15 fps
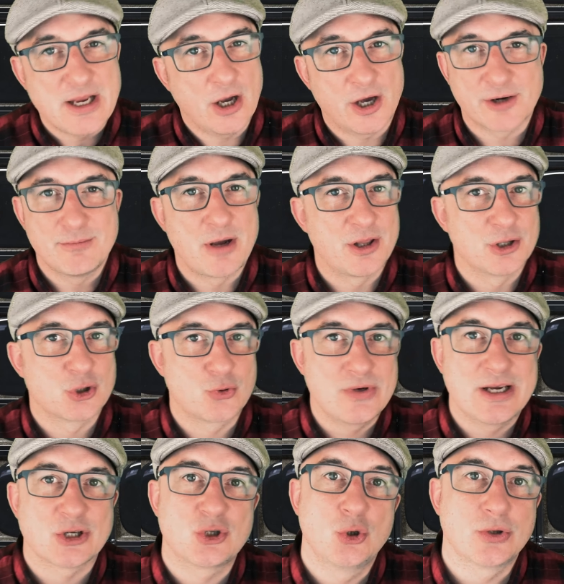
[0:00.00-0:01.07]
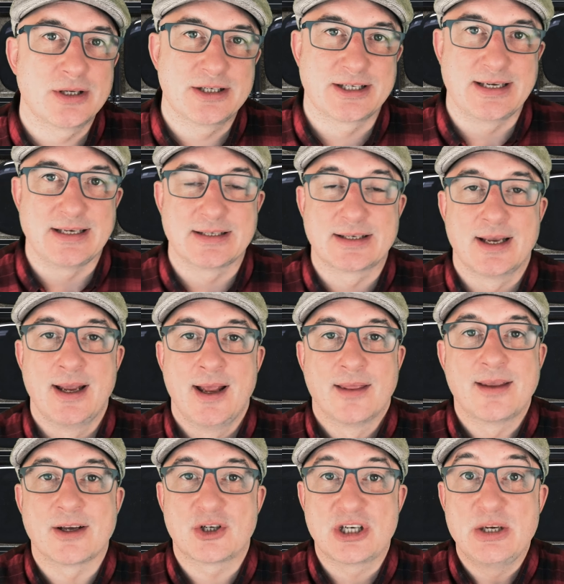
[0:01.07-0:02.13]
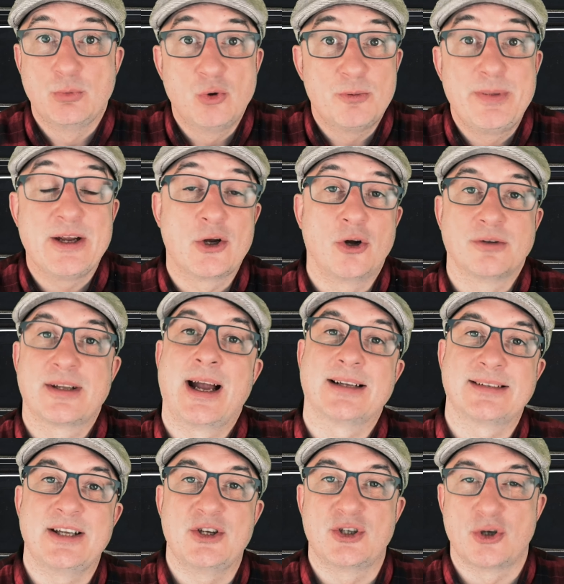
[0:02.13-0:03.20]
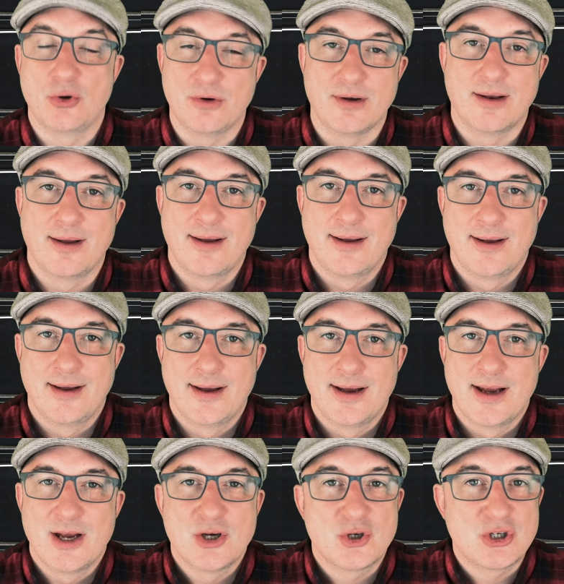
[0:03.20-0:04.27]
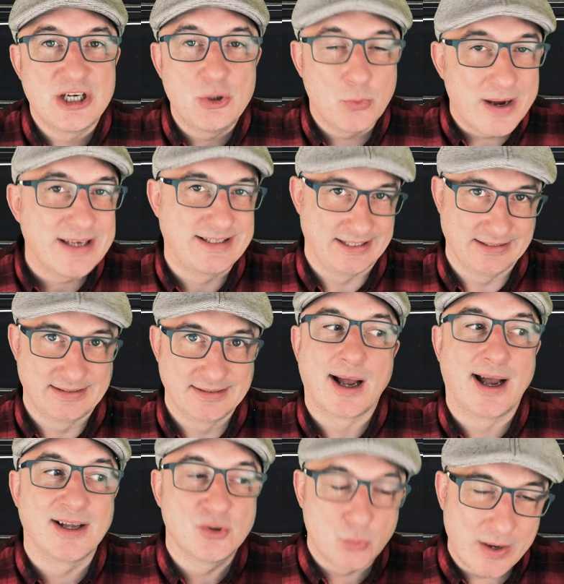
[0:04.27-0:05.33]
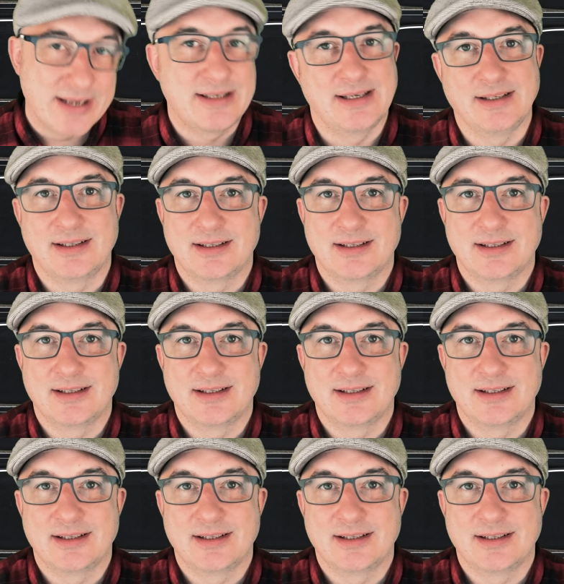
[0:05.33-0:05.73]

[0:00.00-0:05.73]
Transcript: her mother's reassurances that she would be contacted soon, she waited and waited